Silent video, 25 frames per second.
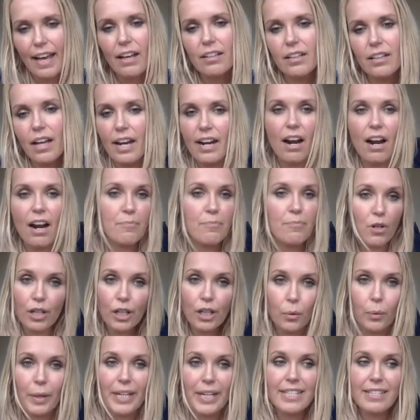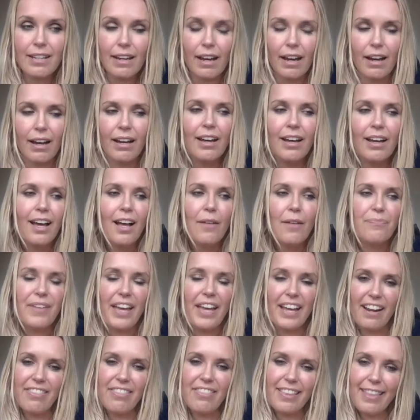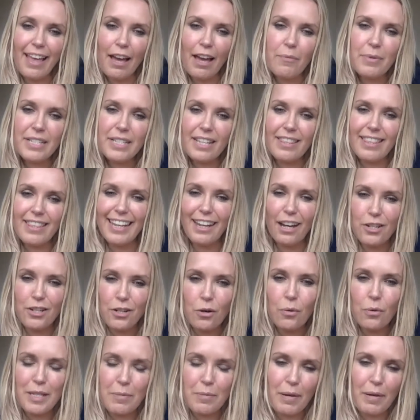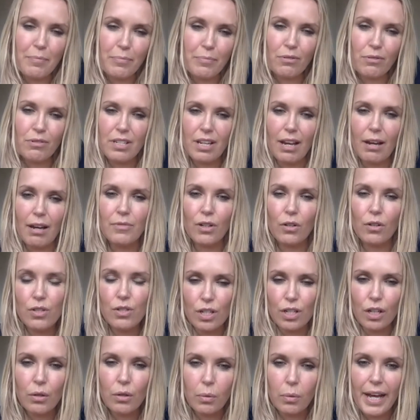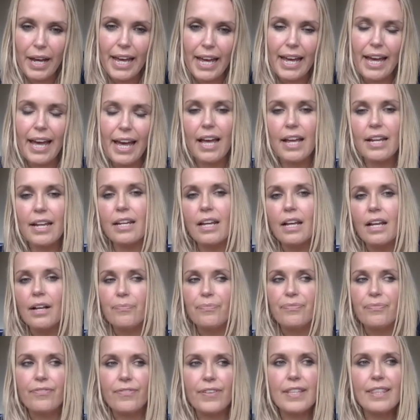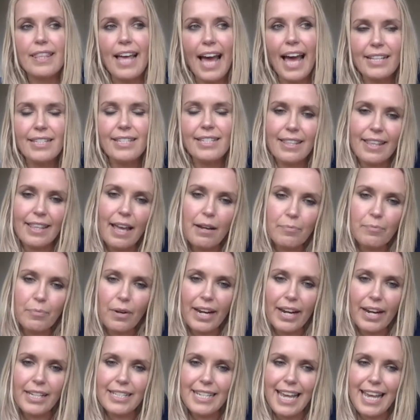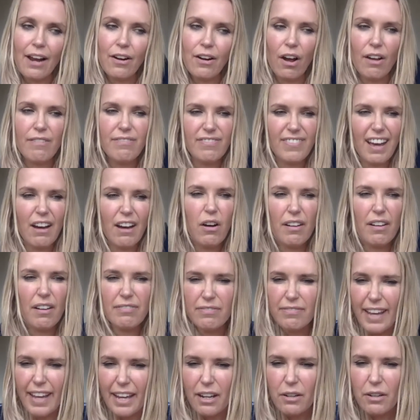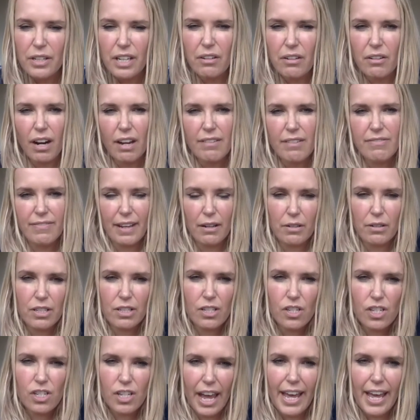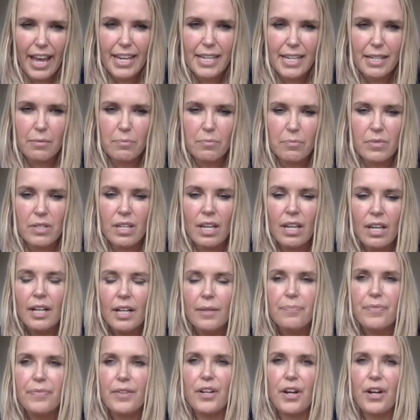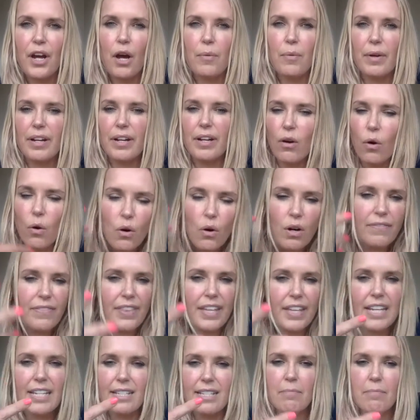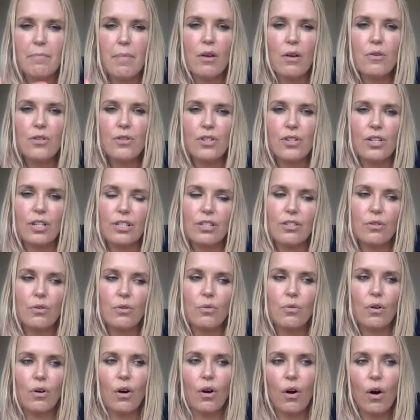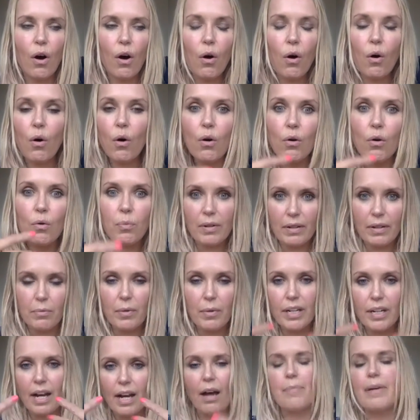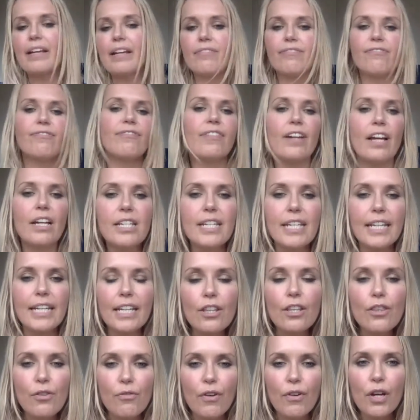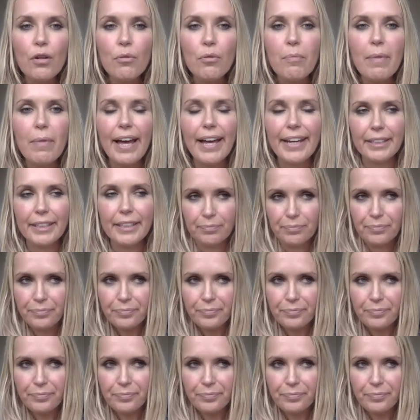And I'm not a quitter, and I think that was the thing. I'd always been brought up not to quit, and for that to then break down, I felt a failure. I felt ashamed, and all of these emotions all were flooding through me.